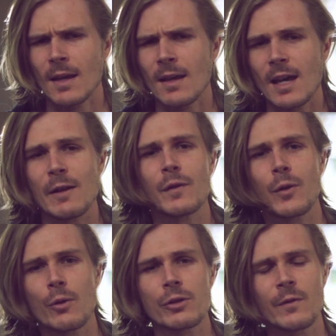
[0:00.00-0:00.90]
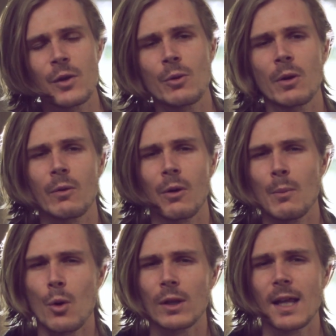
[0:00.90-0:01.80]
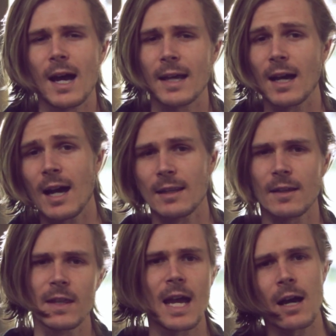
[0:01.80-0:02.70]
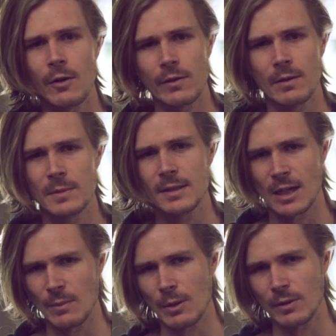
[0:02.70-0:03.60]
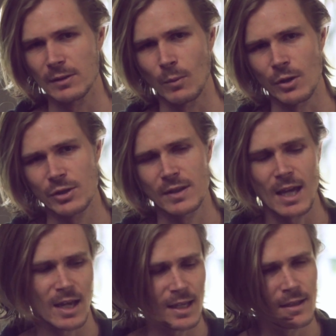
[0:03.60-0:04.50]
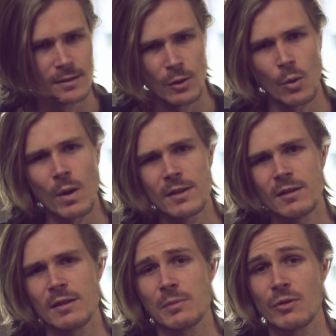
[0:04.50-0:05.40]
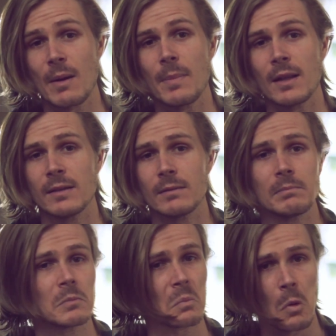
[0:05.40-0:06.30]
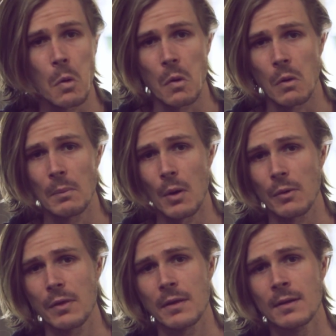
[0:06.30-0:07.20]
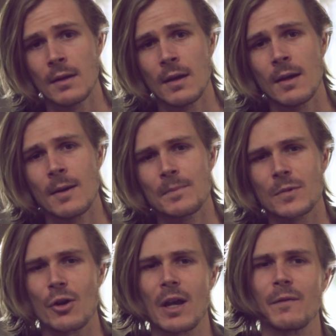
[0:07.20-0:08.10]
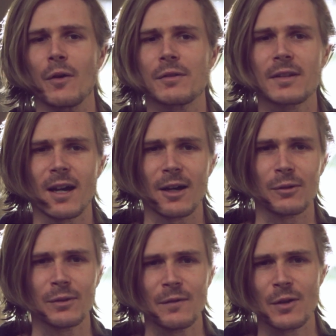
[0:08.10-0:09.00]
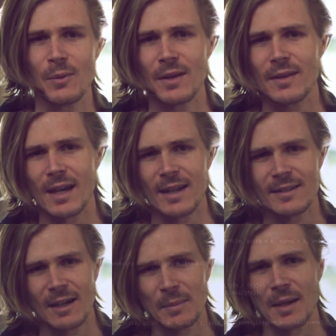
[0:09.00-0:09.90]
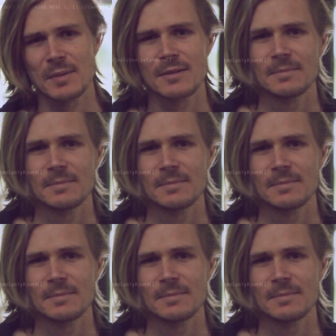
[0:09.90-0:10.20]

And for those of you who are more like, I like the algorithm to tell me what to watch, there is always a subscribe button or both. Okay folks, I'll leave you with a time lapse.